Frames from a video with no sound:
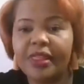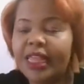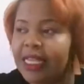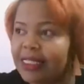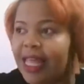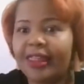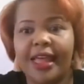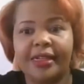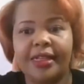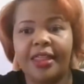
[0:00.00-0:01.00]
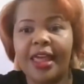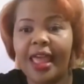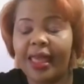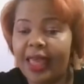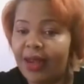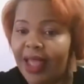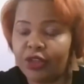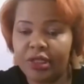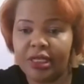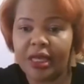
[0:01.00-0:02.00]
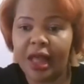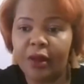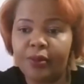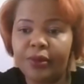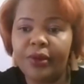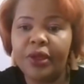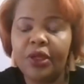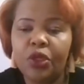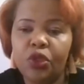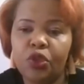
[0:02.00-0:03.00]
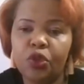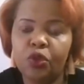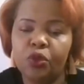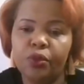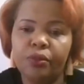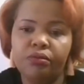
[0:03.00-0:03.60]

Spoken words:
things like that, they can actually help to,